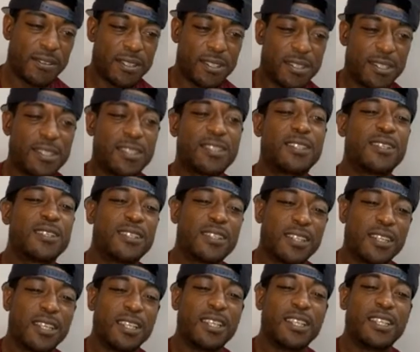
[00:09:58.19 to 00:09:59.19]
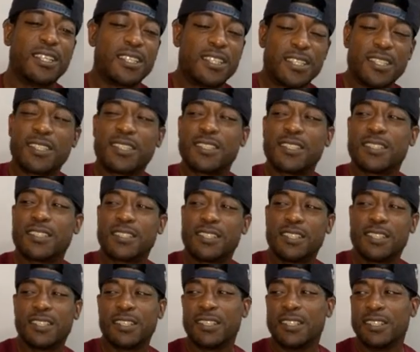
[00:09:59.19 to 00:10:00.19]
This is
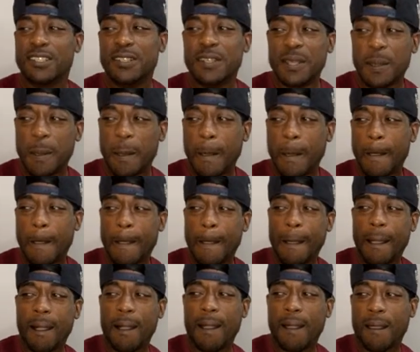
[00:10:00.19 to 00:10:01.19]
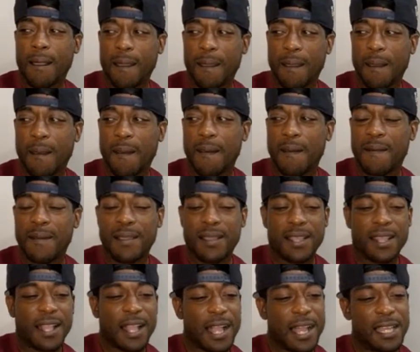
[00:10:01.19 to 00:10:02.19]
the uh,
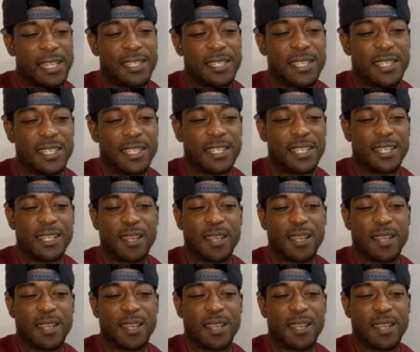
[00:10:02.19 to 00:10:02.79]
idea